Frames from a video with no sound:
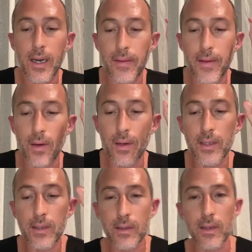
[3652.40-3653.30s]
there
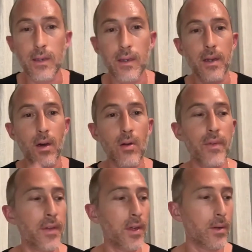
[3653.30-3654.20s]
is an
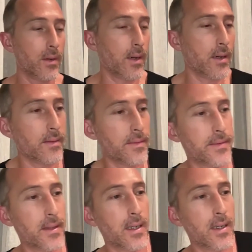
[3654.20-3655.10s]
overview of